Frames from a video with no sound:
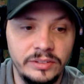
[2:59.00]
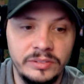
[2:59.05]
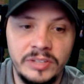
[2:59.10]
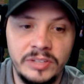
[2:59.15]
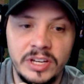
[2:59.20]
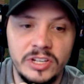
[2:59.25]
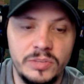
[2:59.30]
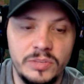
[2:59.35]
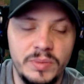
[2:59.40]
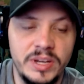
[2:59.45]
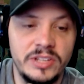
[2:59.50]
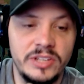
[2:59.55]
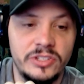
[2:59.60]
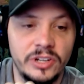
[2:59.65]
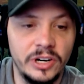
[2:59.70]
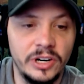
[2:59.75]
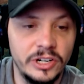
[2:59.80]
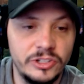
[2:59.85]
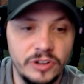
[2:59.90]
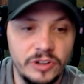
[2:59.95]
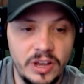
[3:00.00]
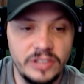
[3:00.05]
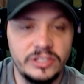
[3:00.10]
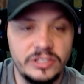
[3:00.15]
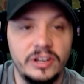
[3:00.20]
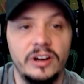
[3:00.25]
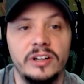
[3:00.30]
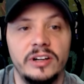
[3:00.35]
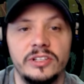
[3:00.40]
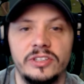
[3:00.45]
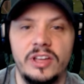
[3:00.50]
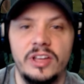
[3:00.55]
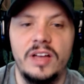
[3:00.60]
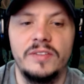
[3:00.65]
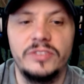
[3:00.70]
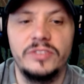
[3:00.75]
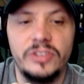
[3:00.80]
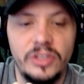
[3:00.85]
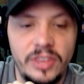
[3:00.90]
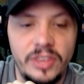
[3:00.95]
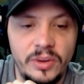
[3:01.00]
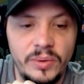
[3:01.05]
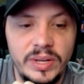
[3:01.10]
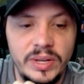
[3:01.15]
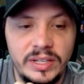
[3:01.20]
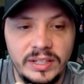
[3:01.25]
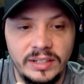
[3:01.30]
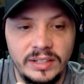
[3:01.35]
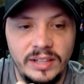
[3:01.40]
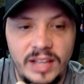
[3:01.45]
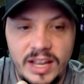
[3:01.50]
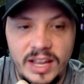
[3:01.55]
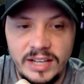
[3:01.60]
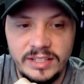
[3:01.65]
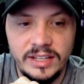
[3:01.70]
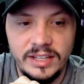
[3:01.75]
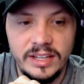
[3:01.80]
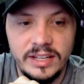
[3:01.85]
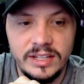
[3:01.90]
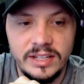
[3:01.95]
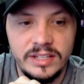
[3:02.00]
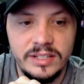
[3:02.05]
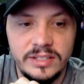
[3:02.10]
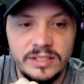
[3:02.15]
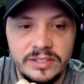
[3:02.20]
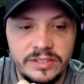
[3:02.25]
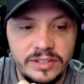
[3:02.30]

get as many Zaratros cards off so that we can let his